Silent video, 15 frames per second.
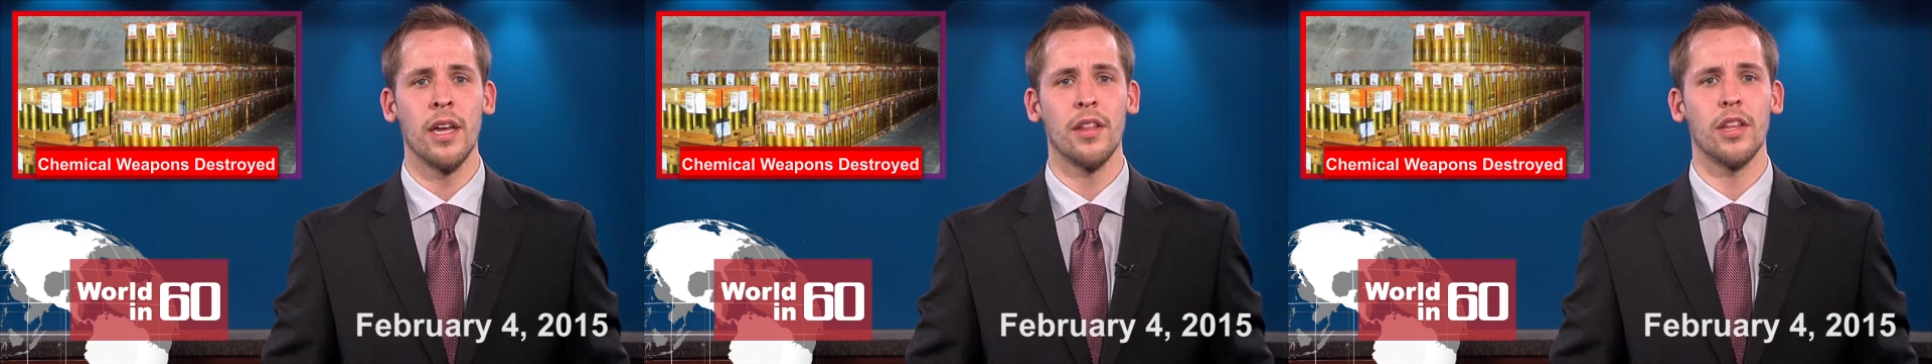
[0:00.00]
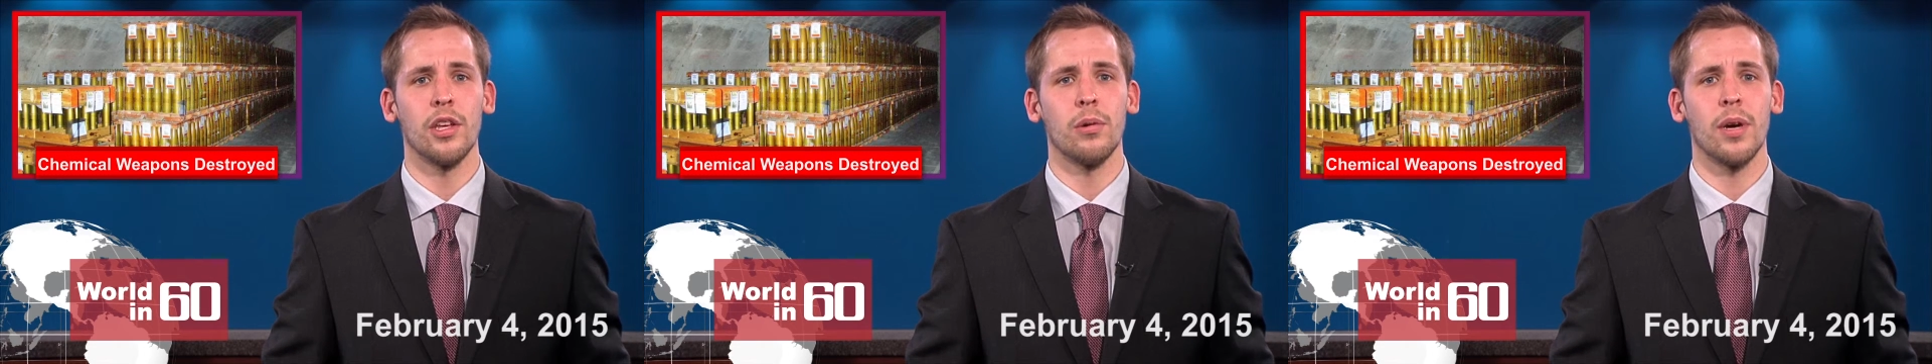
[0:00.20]

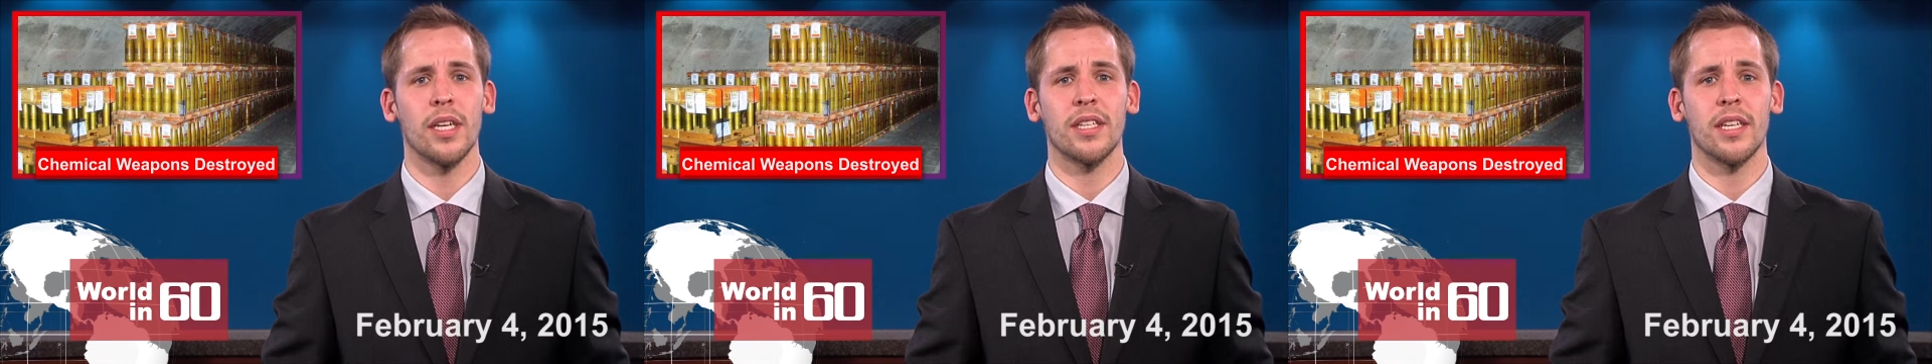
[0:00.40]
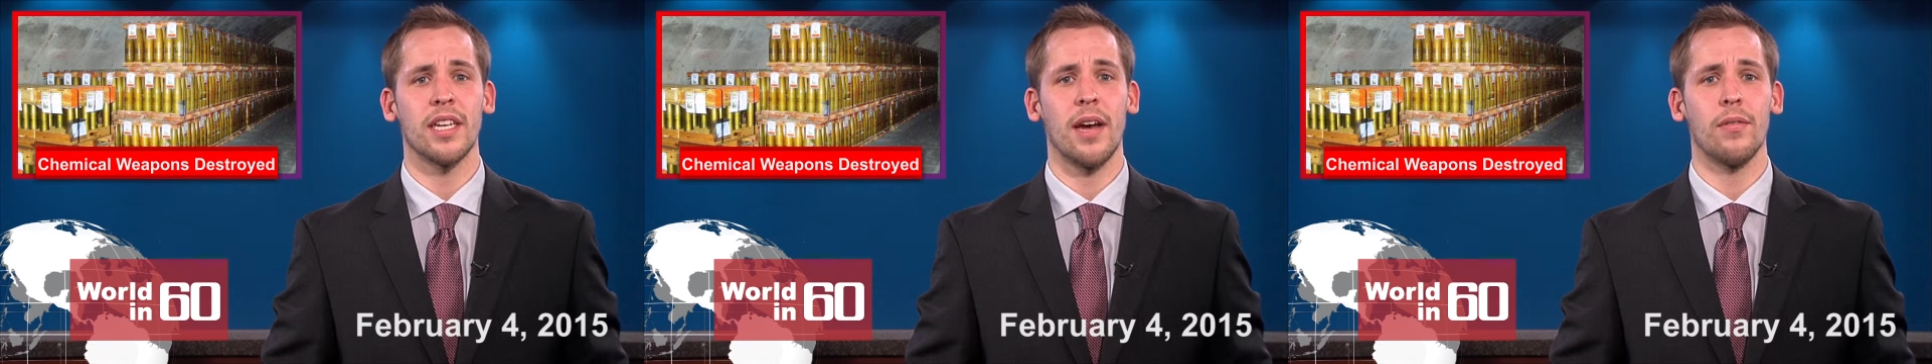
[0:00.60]
The
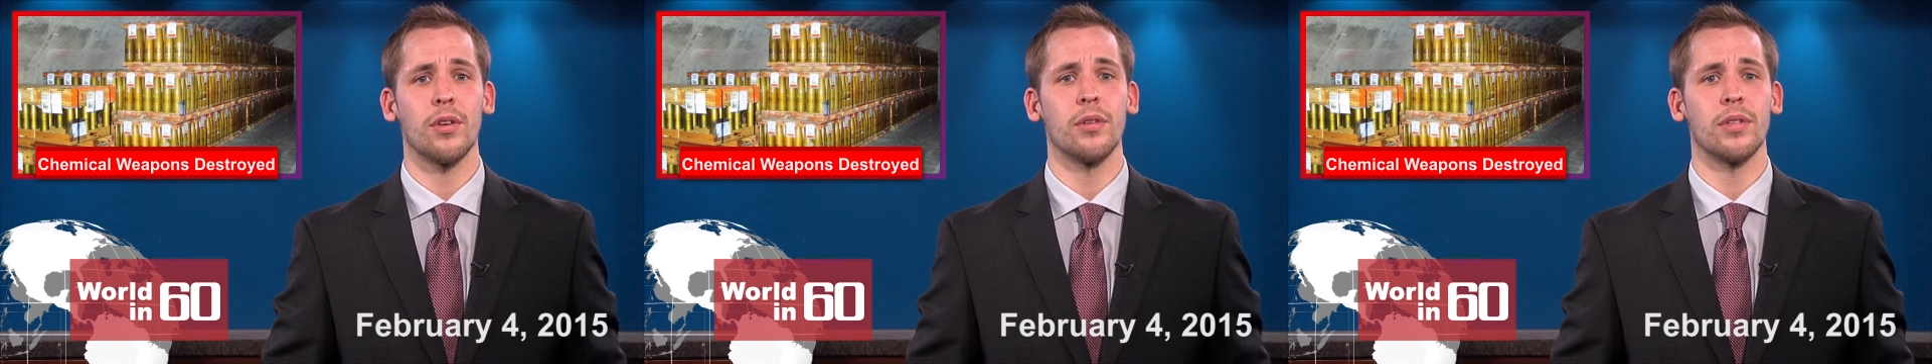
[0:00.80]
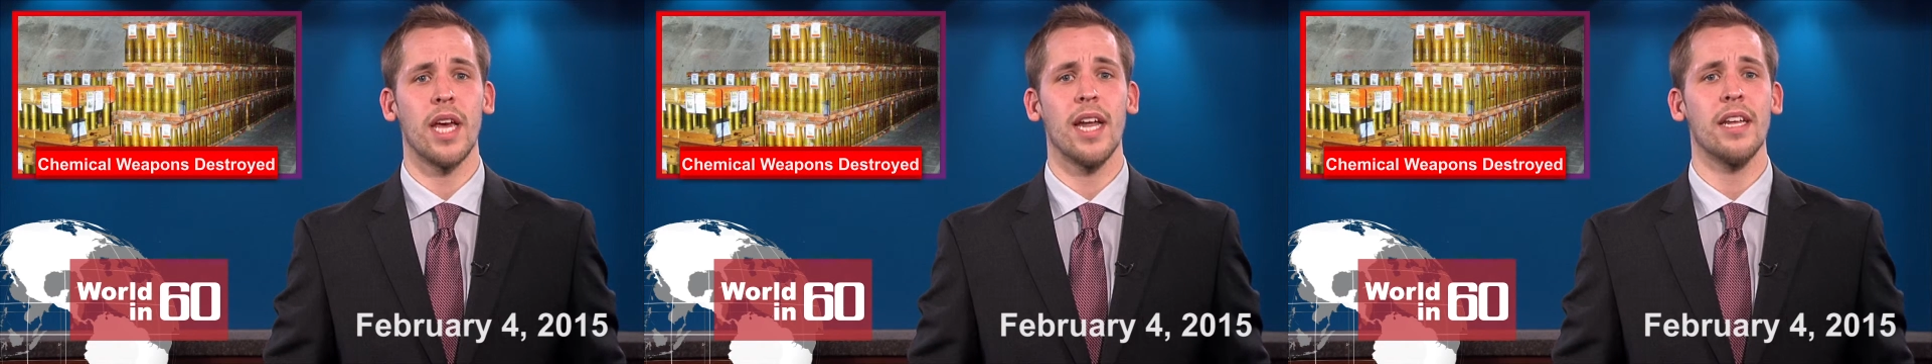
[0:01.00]
U.S. had never
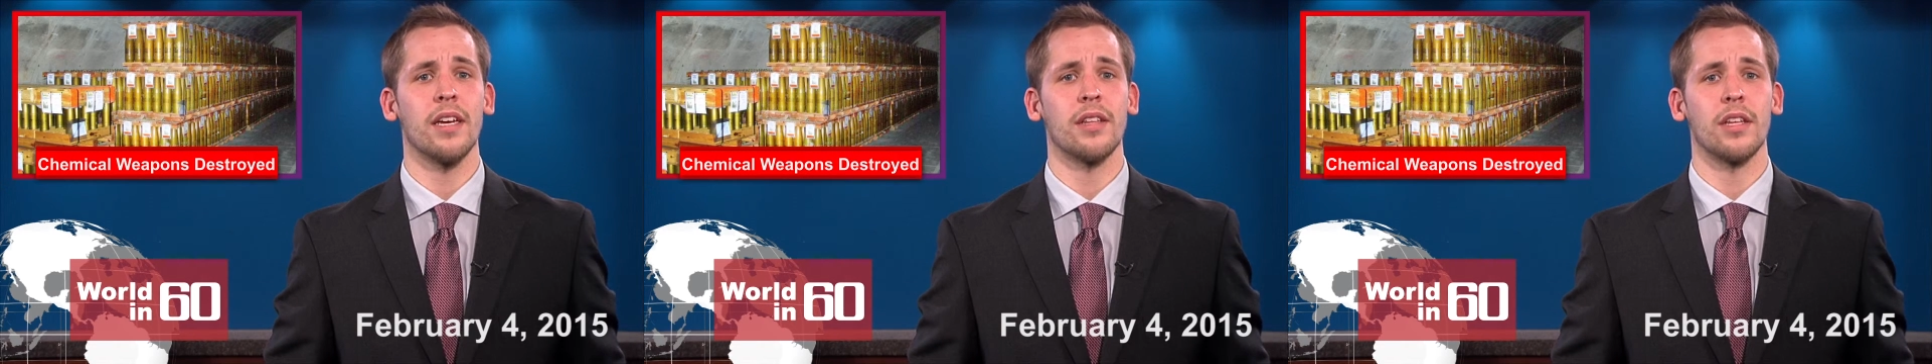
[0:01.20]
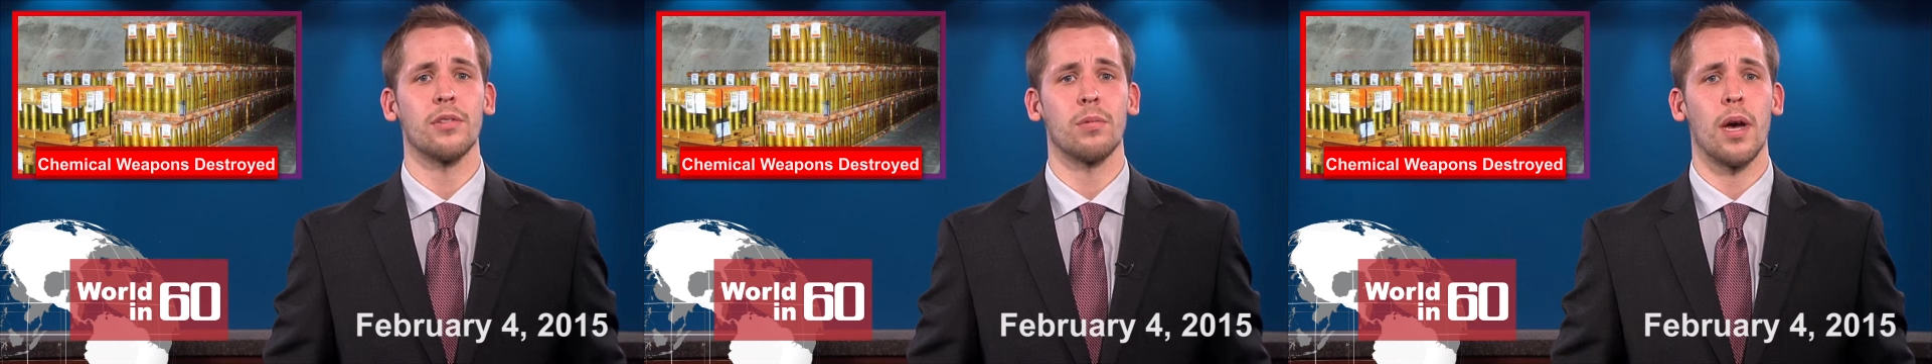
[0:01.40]
used any
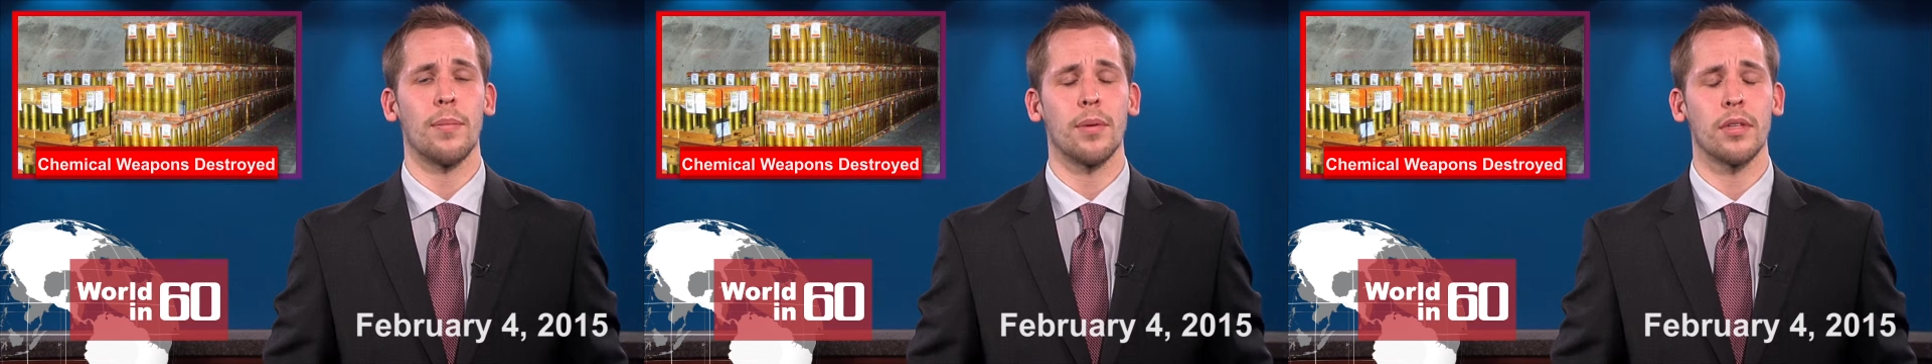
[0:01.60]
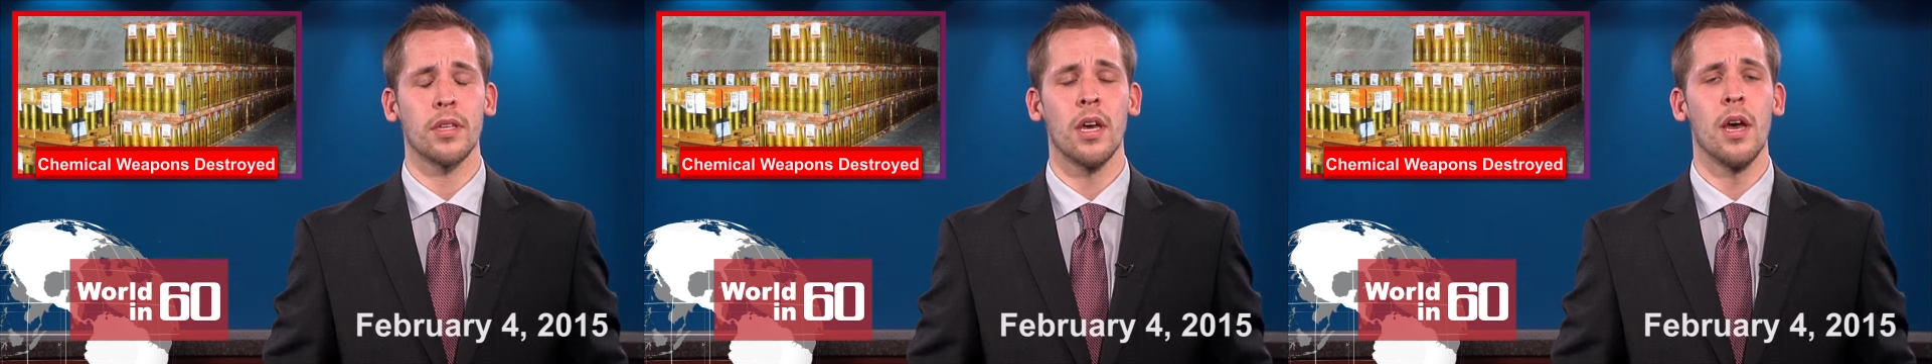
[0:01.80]
of these
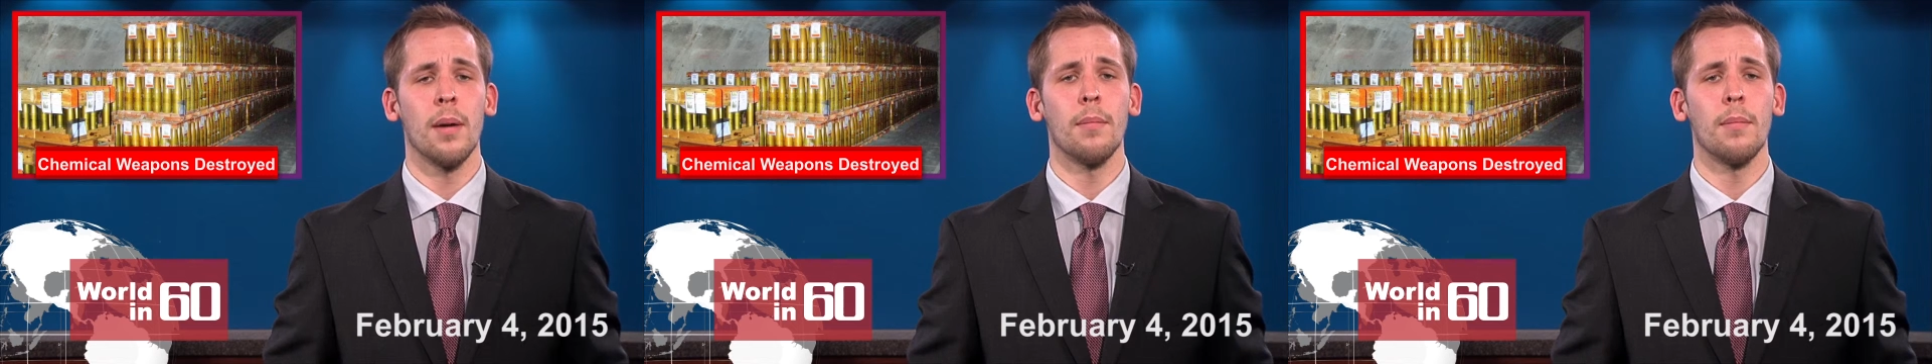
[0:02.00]
weapons,